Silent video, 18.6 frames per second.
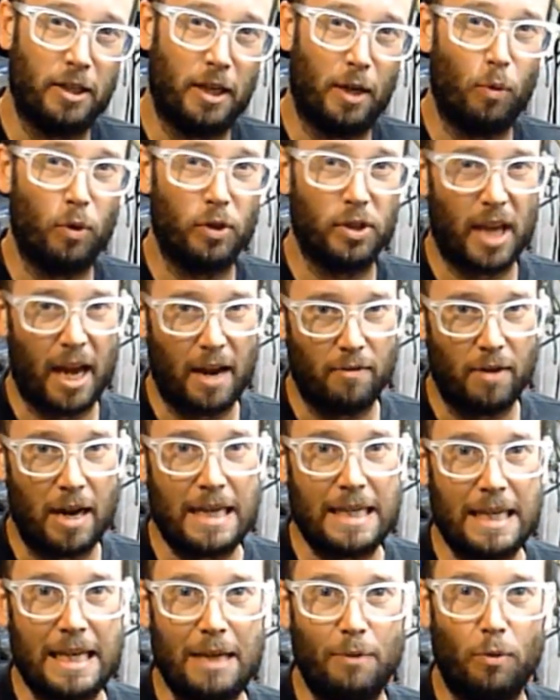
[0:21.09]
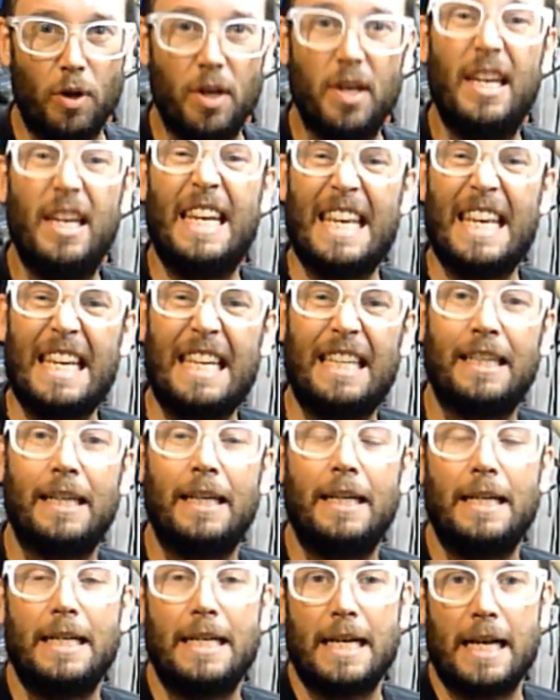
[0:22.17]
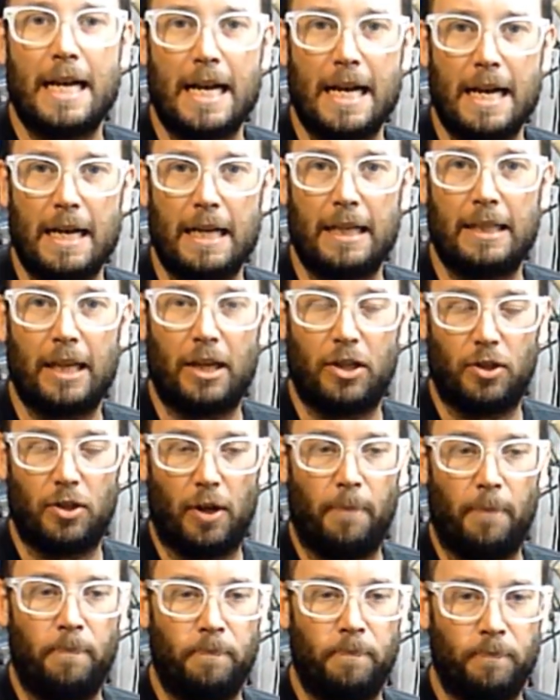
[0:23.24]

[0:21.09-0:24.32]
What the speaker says: you know, what to get ready, what you need, etc.